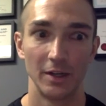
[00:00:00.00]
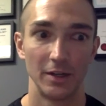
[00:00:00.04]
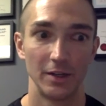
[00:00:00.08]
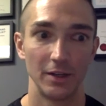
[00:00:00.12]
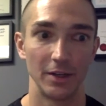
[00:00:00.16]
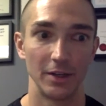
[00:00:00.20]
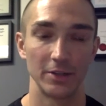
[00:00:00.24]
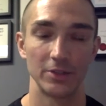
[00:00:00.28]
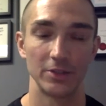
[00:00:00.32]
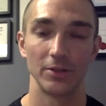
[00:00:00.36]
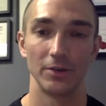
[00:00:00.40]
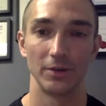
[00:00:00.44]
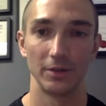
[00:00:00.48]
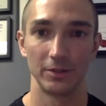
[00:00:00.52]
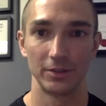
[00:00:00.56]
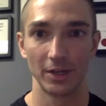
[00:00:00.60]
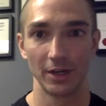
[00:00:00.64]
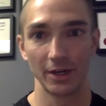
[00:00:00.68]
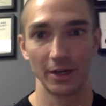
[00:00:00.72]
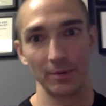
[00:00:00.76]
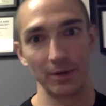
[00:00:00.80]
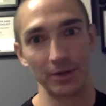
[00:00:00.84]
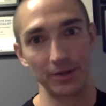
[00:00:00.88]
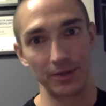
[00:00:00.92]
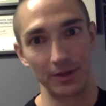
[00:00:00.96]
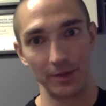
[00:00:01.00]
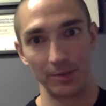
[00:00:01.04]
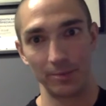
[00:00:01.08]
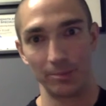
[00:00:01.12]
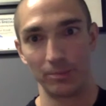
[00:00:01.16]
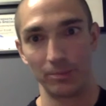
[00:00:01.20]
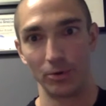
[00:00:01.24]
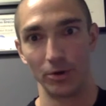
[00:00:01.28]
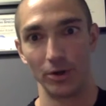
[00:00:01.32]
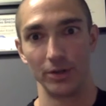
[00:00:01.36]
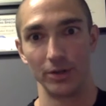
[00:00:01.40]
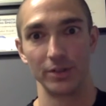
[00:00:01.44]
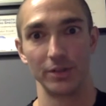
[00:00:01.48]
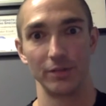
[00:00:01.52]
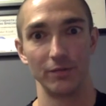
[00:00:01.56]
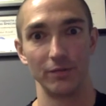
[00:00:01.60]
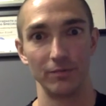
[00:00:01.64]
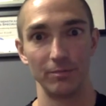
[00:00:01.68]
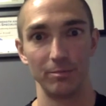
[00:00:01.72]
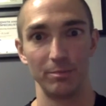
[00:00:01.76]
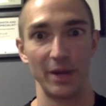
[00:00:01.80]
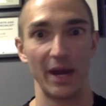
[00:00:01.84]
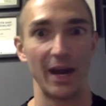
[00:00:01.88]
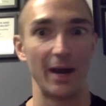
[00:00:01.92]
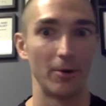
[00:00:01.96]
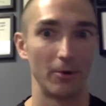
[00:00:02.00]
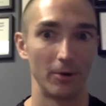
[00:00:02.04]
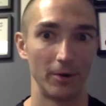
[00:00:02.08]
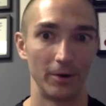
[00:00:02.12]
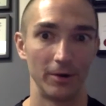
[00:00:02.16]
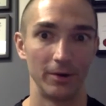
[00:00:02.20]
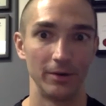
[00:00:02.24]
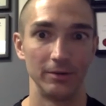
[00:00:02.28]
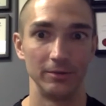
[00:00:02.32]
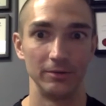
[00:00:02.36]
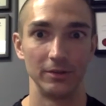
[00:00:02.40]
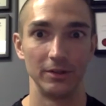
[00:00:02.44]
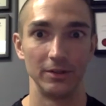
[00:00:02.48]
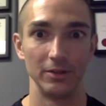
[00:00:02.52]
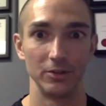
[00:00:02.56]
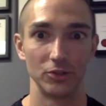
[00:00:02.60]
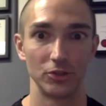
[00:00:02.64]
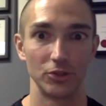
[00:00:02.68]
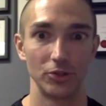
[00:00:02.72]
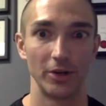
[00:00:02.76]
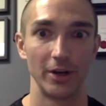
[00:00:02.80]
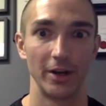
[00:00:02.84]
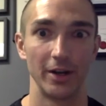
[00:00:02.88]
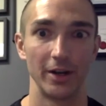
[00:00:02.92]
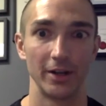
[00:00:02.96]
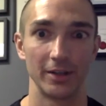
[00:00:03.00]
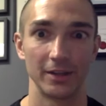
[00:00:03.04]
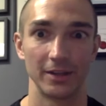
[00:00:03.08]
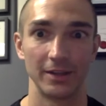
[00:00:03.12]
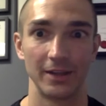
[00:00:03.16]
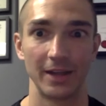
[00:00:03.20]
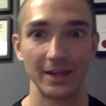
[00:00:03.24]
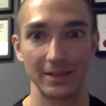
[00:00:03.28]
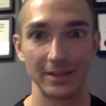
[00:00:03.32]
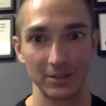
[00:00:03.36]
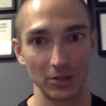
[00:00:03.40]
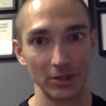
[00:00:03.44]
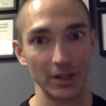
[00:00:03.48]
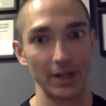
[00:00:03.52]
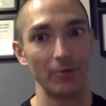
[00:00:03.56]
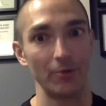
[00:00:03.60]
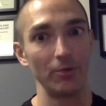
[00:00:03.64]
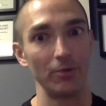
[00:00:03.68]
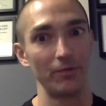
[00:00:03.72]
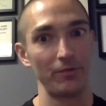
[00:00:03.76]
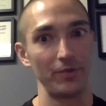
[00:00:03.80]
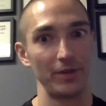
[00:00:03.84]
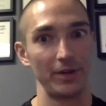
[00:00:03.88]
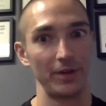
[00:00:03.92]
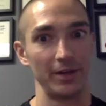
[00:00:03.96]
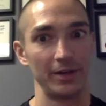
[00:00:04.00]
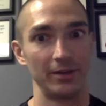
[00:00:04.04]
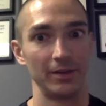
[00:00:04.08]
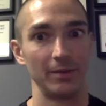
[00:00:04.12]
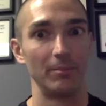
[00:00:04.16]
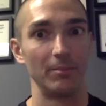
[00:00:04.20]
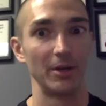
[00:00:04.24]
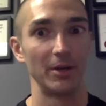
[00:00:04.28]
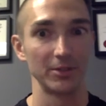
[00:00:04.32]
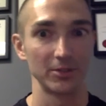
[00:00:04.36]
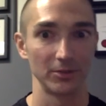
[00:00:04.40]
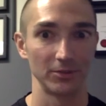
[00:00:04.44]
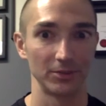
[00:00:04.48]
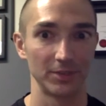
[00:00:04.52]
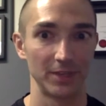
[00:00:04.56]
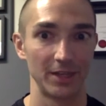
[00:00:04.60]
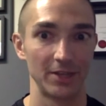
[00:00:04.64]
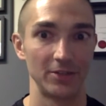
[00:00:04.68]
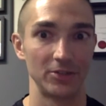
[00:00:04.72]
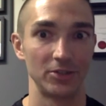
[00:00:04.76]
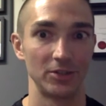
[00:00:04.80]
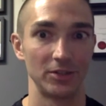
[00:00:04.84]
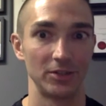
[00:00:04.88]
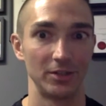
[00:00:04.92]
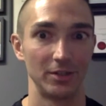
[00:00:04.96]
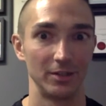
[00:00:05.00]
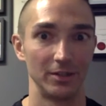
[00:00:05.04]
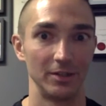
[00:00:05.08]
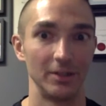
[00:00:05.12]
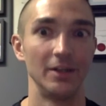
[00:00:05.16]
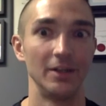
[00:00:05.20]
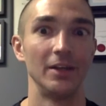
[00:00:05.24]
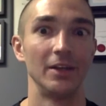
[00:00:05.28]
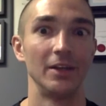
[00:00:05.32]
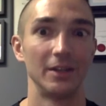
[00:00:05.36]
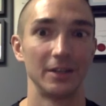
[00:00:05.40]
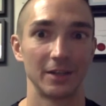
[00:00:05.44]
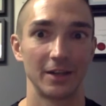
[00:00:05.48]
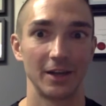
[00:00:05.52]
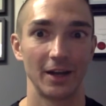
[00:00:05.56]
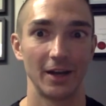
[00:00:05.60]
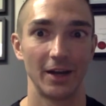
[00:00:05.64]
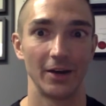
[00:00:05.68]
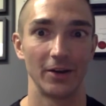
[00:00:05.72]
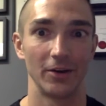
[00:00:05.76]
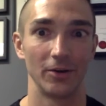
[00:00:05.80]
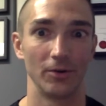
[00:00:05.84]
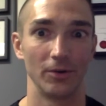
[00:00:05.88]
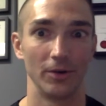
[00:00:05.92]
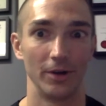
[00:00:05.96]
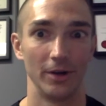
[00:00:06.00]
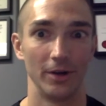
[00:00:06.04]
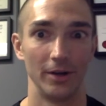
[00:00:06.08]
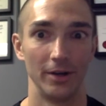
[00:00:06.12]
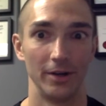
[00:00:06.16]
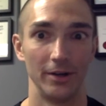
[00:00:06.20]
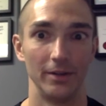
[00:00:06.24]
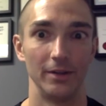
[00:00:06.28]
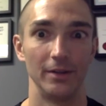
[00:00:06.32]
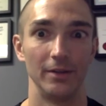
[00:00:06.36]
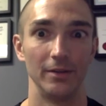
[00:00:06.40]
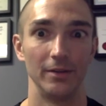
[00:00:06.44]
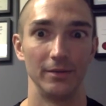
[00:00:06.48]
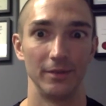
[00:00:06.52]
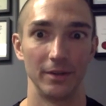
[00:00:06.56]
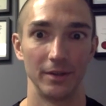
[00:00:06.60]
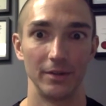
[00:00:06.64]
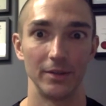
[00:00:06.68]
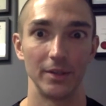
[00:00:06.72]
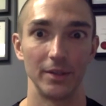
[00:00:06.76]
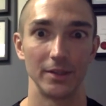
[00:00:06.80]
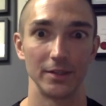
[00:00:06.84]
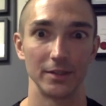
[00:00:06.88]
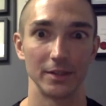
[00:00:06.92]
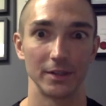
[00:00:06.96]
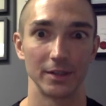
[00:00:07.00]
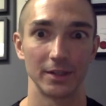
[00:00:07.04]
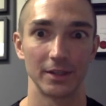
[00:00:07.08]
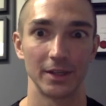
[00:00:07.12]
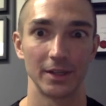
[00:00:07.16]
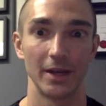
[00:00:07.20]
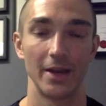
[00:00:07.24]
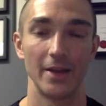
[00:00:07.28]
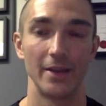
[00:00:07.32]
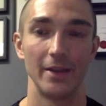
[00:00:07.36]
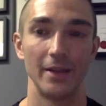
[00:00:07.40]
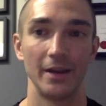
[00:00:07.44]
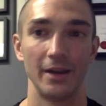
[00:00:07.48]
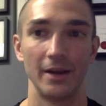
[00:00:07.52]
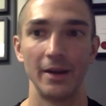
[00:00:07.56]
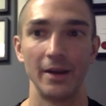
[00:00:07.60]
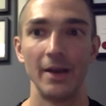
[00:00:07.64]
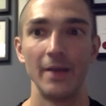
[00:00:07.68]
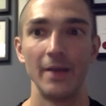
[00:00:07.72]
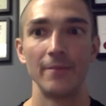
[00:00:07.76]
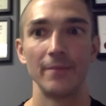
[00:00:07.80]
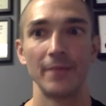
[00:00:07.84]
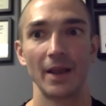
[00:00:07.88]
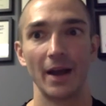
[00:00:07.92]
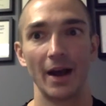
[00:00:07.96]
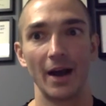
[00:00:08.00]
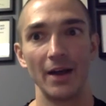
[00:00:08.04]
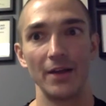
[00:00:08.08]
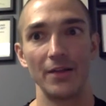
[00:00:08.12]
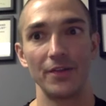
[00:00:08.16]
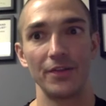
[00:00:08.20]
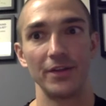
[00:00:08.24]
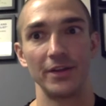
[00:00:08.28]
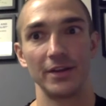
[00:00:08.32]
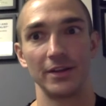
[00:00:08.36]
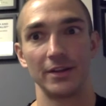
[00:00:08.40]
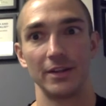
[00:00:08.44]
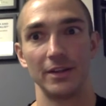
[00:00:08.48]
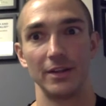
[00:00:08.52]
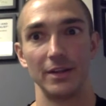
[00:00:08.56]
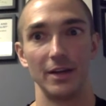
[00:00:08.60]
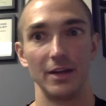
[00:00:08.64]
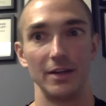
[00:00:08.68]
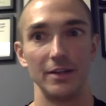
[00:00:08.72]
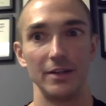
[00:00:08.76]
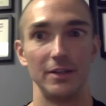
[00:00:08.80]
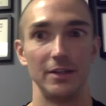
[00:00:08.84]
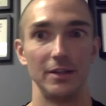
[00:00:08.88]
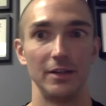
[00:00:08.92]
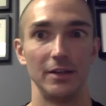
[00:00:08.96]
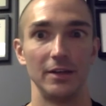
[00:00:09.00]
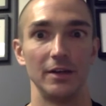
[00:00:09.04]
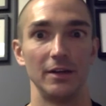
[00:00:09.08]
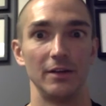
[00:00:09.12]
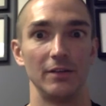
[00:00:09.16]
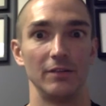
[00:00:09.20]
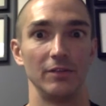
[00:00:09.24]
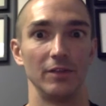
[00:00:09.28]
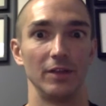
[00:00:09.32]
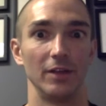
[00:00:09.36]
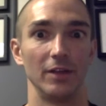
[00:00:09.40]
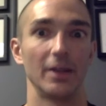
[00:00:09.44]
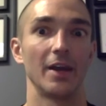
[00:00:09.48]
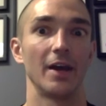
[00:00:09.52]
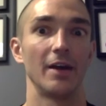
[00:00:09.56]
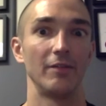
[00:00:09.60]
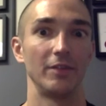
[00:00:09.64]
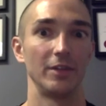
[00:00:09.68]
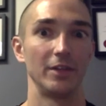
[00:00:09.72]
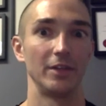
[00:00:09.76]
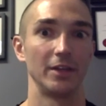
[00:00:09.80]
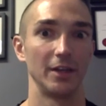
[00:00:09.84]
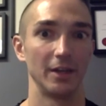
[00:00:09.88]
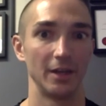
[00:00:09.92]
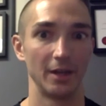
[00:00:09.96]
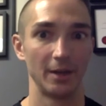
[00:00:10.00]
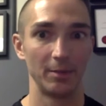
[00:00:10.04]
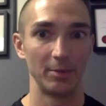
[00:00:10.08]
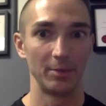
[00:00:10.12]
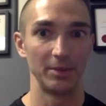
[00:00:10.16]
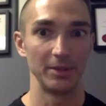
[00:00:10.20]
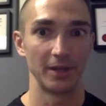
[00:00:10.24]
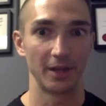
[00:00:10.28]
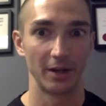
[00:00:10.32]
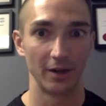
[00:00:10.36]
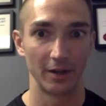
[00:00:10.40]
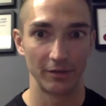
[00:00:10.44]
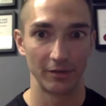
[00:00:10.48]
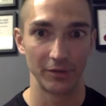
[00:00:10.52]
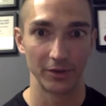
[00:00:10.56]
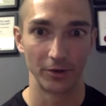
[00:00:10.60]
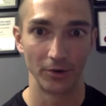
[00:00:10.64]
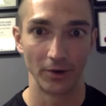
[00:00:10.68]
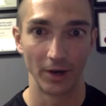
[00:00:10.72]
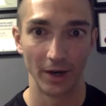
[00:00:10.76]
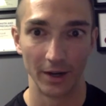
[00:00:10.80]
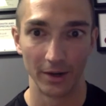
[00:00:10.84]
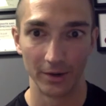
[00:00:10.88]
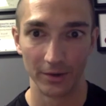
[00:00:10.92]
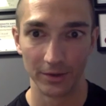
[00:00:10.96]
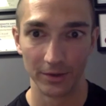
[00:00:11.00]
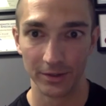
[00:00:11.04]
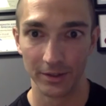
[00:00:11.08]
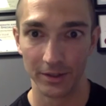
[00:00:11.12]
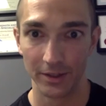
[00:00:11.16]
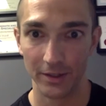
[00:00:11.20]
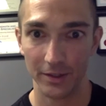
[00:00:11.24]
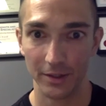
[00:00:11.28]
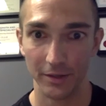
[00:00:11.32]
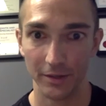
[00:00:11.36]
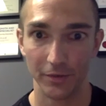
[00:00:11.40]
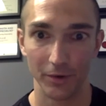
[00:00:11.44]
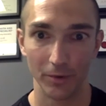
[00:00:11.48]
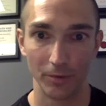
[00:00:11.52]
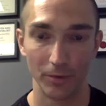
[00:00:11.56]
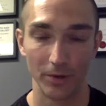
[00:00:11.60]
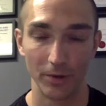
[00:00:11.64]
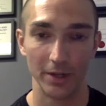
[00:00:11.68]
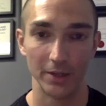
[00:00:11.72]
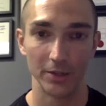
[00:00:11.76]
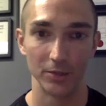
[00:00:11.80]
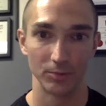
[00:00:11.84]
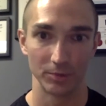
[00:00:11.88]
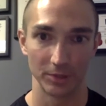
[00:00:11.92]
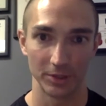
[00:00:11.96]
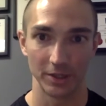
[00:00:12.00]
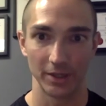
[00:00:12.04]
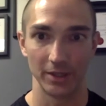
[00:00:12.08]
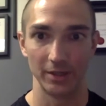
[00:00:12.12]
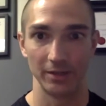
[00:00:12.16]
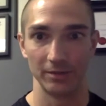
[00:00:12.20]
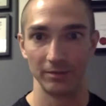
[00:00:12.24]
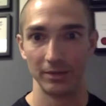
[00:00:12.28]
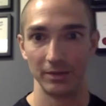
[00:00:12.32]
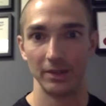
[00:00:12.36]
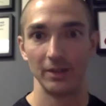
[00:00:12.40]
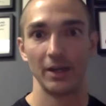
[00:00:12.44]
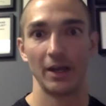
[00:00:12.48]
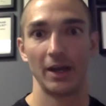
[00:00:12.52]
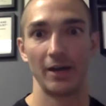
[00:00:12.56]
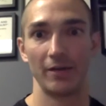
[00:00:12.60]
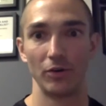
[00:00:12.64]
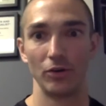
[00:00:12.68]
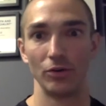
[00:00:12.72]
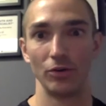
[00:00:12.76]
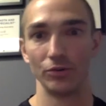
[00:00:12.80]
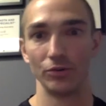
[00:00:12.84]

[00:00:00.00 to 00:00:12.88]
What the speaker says: Like, so I talk about the importance of power and strength, and that would fit in the muscle tension category and things like that. And then I think the idea of like having to get up and down off the ground in different ways, which I have a whole